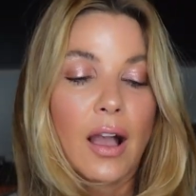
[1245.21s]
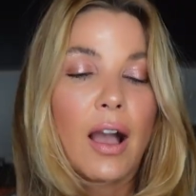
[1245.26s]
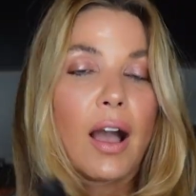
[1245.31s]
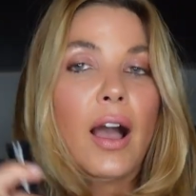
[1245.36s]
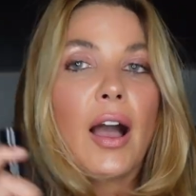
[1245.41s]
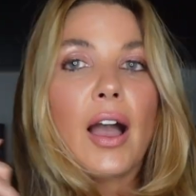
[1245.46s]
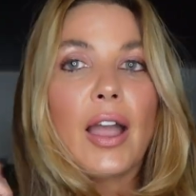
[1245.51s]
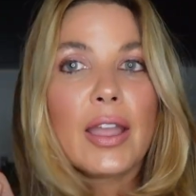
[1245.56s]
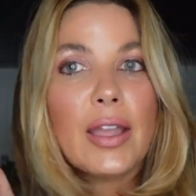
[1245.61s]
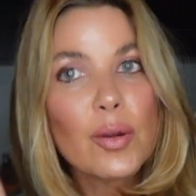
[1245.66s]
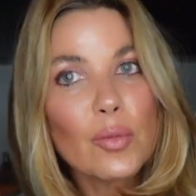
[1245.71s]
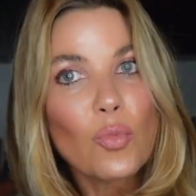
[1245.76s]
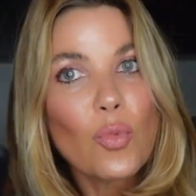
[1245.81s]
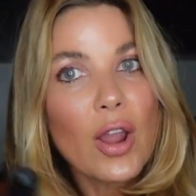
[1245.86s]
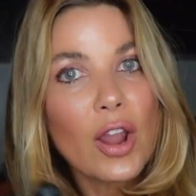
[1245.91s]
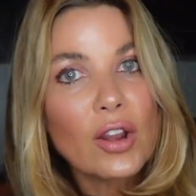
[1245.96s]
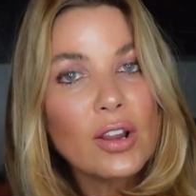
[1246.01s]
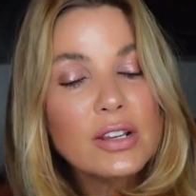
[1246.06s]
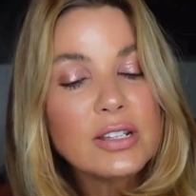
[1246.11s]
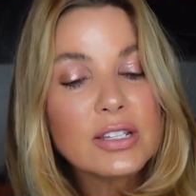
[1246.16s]
I am
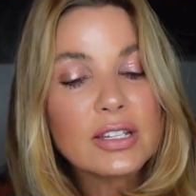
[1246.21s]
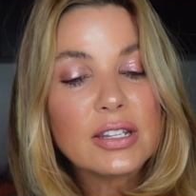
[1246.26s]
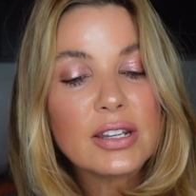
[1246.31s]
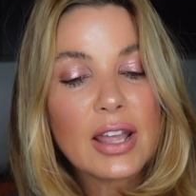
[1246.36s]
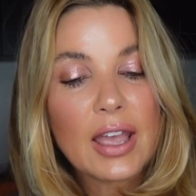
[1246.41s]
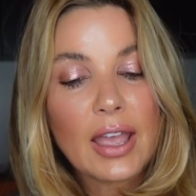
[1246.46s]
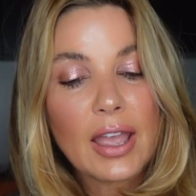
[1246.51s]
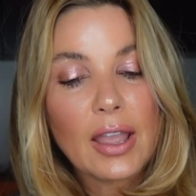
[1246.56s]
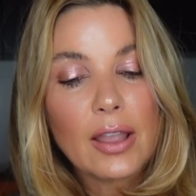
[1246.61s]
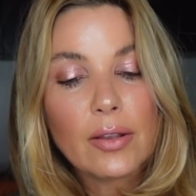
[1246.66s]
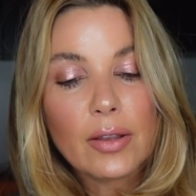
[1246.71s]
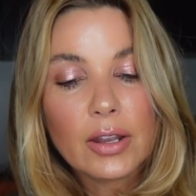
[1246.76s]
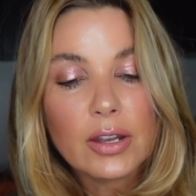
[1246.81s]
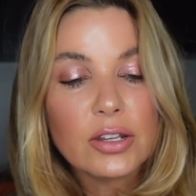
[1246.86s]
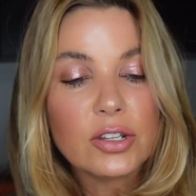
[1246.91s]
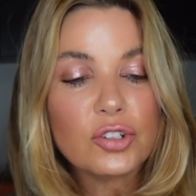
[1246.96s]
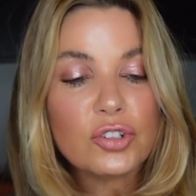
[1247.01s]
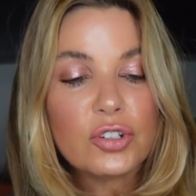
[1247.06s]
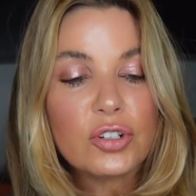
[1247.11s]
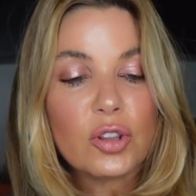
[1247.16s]
wearing today, in
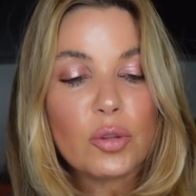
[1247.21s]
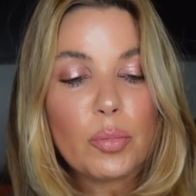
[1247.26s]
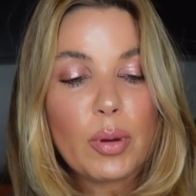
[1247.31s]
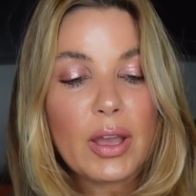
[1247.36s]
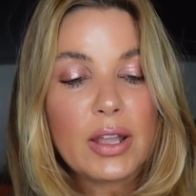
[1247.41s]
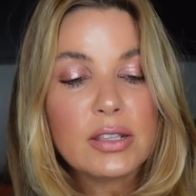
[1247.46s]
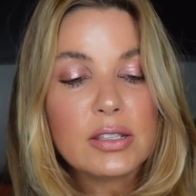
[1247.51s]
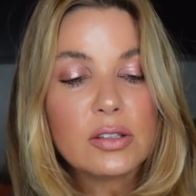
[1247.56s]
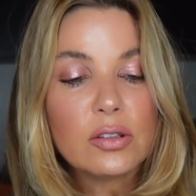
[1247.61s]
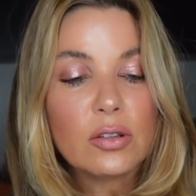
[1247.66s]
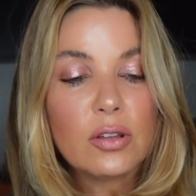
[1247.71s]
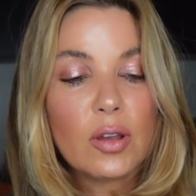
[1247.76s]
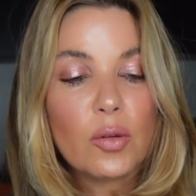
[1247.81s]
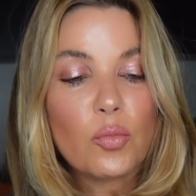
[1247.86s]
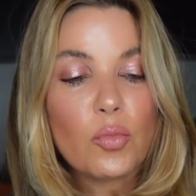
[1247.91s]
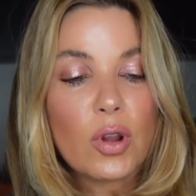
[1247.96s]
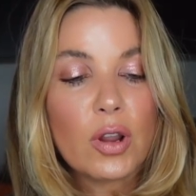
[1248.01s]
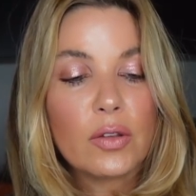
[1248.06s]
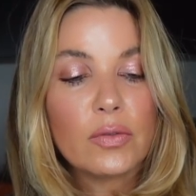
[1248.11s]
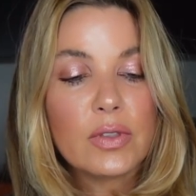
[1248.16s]
addition to the pencil,
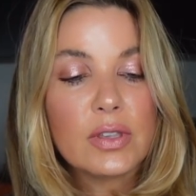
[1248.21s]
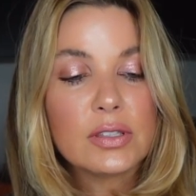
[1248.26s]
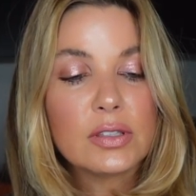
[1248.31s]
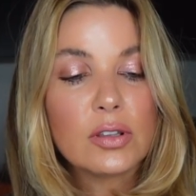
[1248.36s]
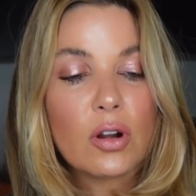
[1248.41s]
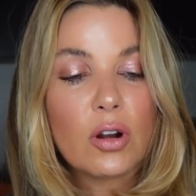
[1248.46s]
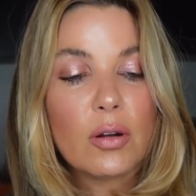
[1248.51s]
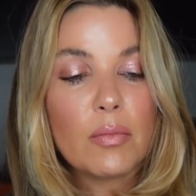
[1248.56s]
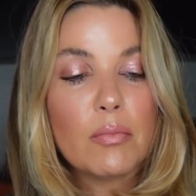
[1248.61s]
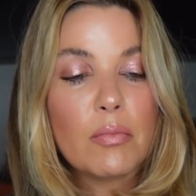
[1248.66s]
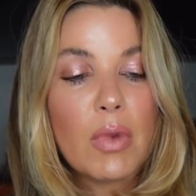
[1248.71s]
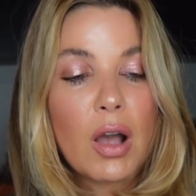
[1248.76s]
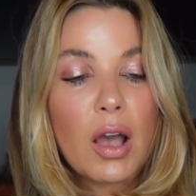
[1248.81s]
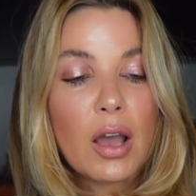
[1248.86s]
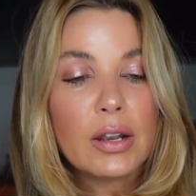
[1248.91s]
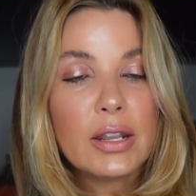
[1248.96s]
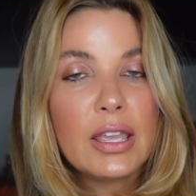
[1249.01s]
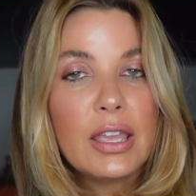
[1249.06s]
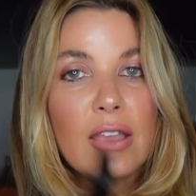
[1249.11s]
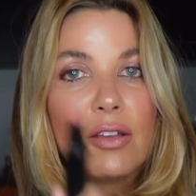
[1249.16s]
I'm wearing this
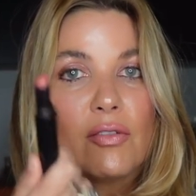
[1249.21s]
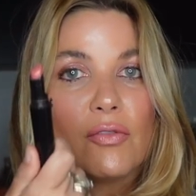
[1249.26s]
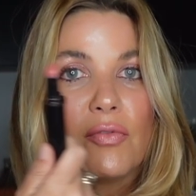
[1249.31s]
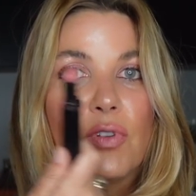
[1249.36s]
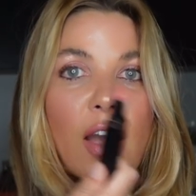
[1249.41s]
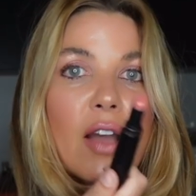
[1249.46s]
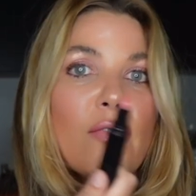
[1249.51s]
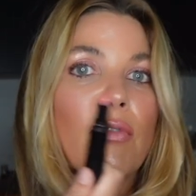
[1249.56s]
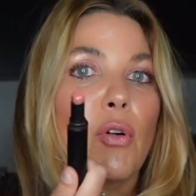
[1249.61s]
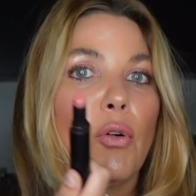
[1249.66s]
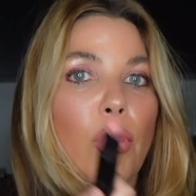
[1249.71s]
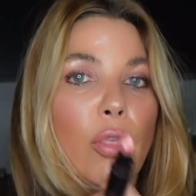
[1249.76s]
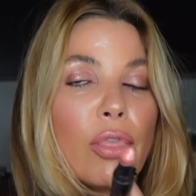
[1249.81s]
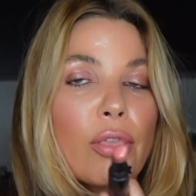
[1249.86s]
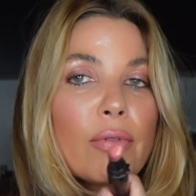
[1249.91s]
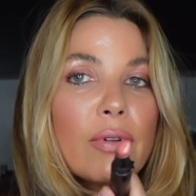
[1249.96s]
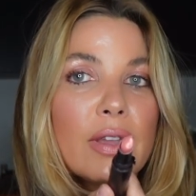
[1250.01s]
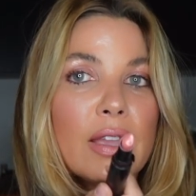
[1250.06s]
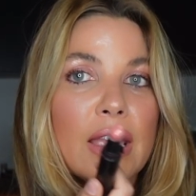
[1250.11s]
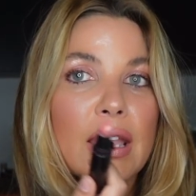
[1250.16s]
Armani
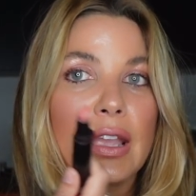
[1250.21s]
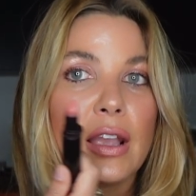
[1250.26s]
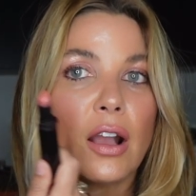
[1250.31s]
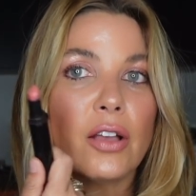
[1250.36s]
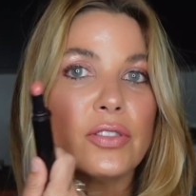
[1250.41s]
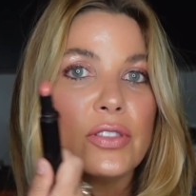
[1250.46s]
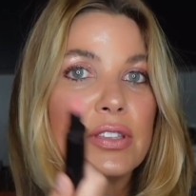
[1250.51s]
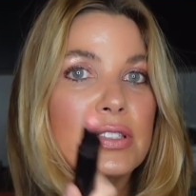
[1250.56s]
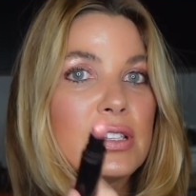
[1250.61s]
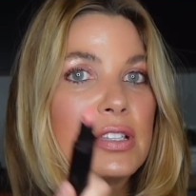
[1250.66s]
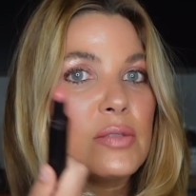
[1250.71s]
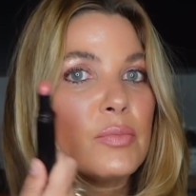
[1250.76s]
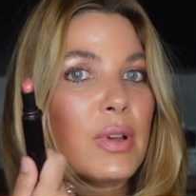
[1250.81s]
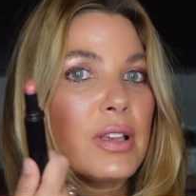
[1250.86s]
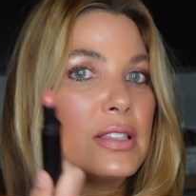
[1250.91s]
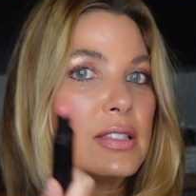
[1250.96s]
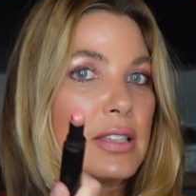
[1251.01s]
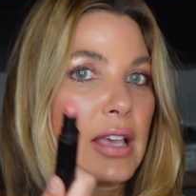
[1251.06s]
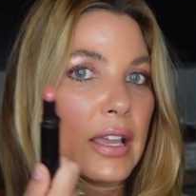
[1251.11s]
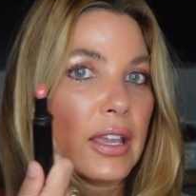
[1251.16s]
503. This is
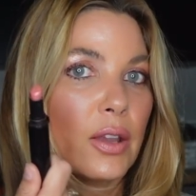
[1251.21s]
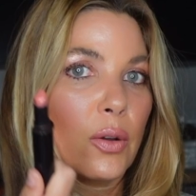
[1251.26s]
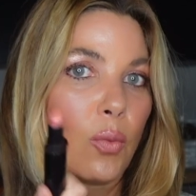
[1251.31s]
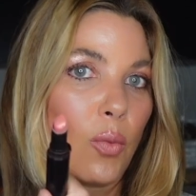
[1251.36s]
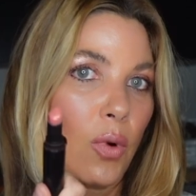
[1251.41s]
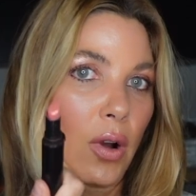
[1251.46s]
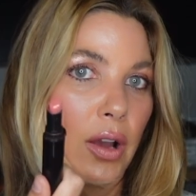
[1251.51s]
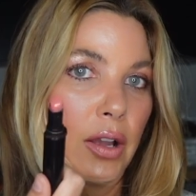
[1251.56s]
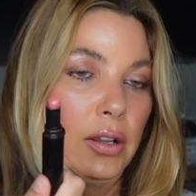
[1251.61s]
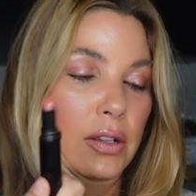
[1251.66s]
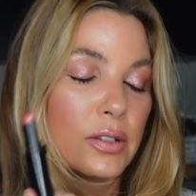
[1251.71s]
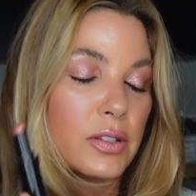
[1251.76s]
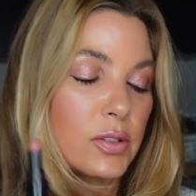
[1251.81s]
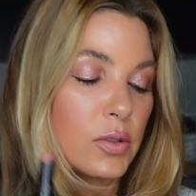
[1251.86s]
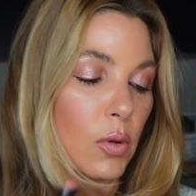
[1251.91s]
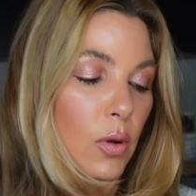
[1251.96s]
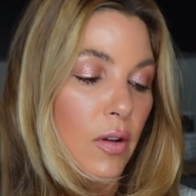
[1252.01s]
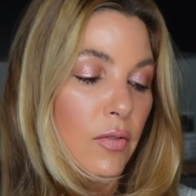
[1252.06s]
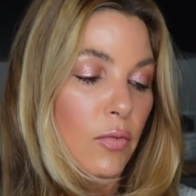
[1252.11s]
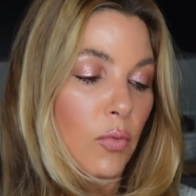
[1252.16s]
my second one,
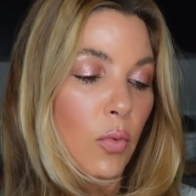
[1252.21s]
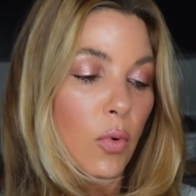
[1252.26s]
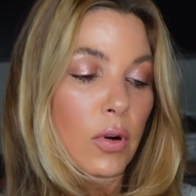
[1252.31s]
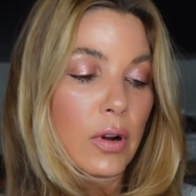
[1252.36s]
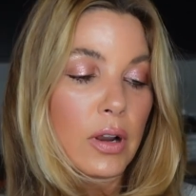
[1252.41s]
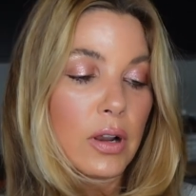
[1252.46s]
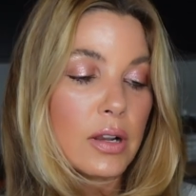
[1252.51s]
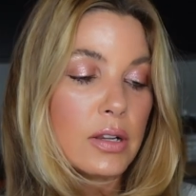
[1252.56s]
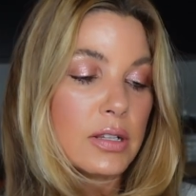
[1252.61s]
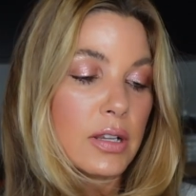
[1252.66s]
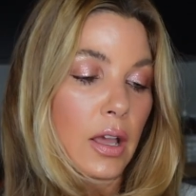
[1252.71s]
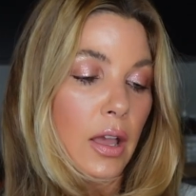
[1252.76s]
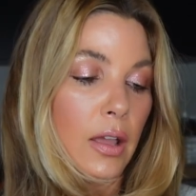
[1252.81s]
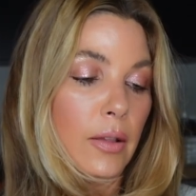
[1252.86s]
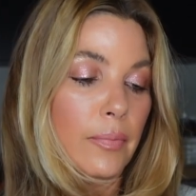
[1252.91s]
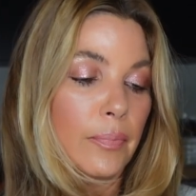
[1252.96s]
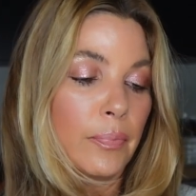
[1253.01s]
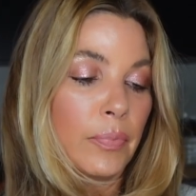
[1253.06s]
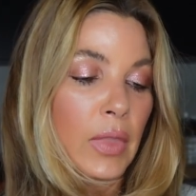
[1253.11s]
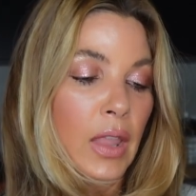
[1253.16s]
so I've worn it a
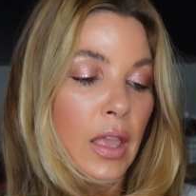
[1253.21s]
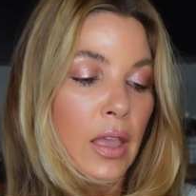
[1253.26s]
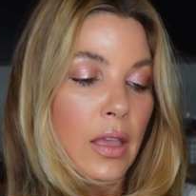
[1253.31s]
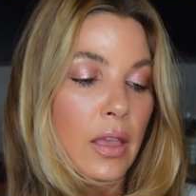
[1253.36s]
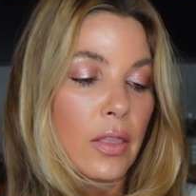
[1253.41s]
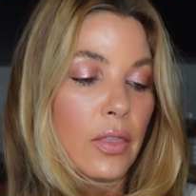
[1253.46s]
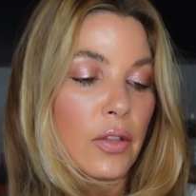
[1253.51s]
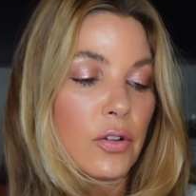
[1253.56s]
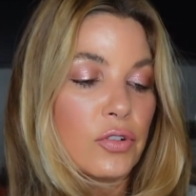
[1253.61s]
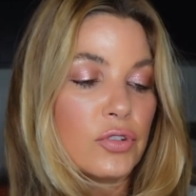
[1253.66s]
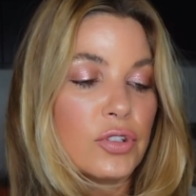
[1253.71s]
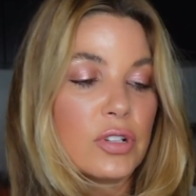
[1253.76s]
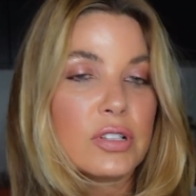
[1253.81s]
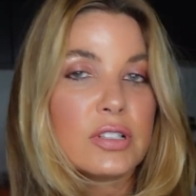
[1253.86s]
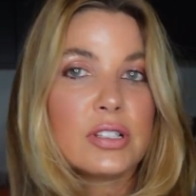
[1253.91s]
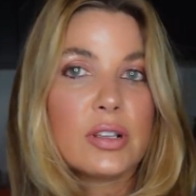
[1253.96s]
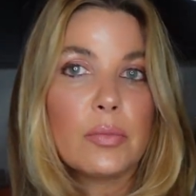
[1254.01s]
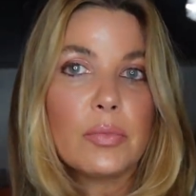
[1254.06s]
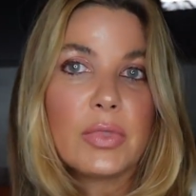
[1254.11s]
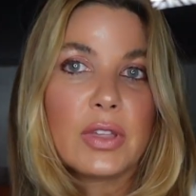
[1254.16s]
ton. There's
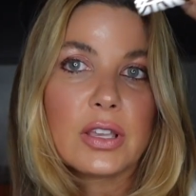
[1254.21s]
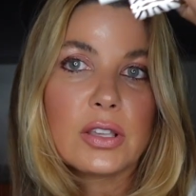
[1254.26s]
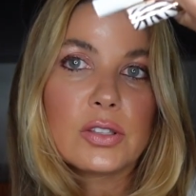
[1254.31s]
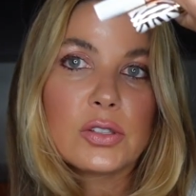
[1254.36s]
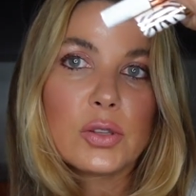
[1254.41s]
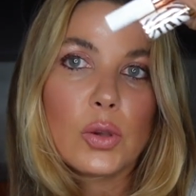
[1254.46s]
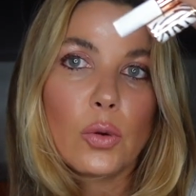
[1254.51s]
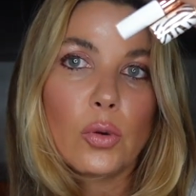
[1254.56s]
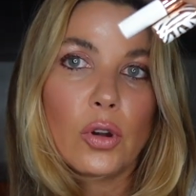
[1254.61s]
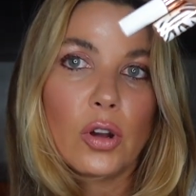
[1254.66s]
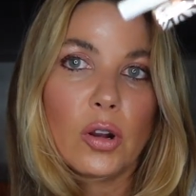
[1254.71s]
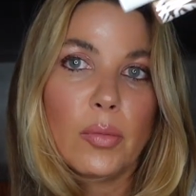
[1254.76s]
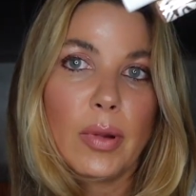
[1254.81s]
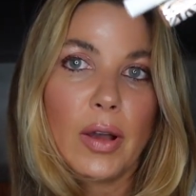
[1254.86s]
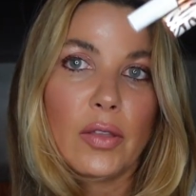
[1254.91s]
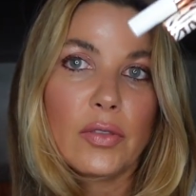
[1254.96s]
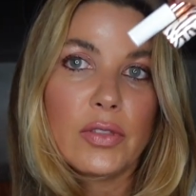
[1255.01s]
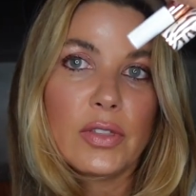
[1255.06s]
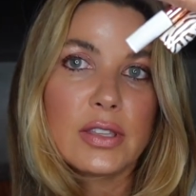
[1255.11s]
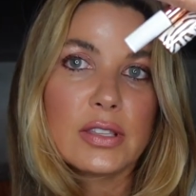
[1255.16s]
just something so good
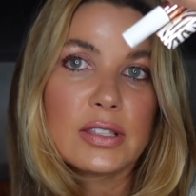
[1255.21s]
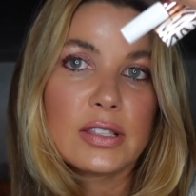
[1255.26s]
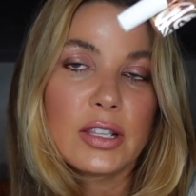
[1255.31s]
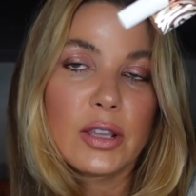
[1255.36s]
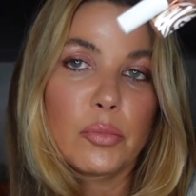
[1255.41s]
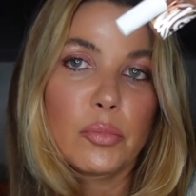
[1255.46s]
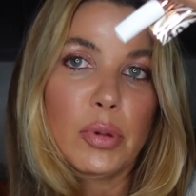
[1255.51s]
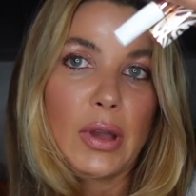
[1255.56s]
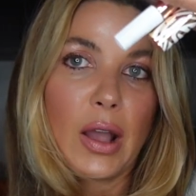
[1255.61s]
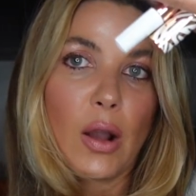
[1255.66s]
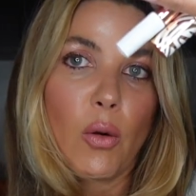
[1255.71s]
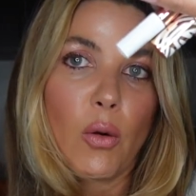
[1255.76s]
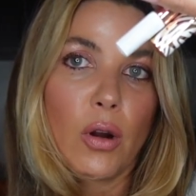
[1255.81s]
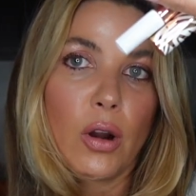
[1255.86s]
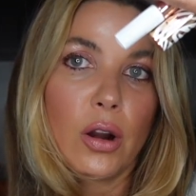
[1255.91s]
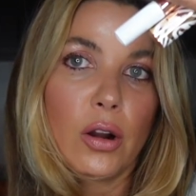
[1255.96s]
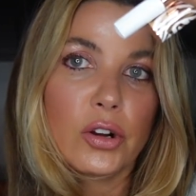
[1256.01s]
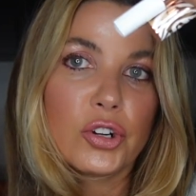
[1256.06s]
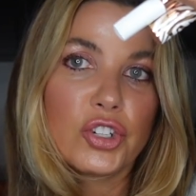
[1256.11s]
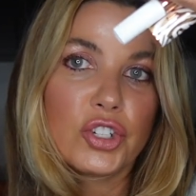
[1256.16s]
about this Lip
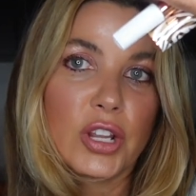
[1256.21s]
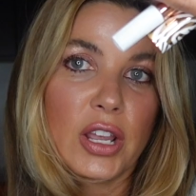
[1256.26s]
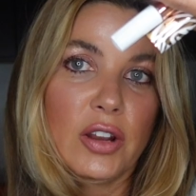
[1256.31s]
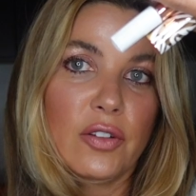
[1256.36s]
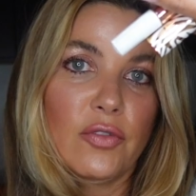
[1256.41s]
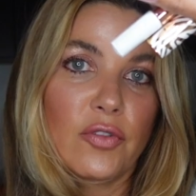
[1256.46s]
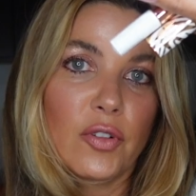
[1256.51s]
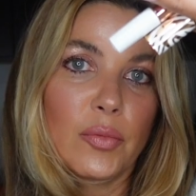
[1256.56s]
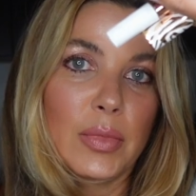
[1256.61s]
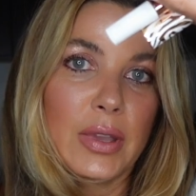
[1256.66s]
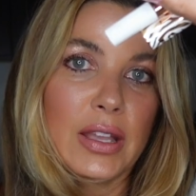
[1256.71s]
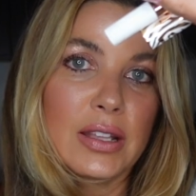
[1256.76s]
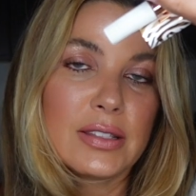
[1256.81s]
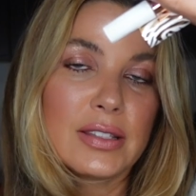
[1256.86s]
Power shade for me.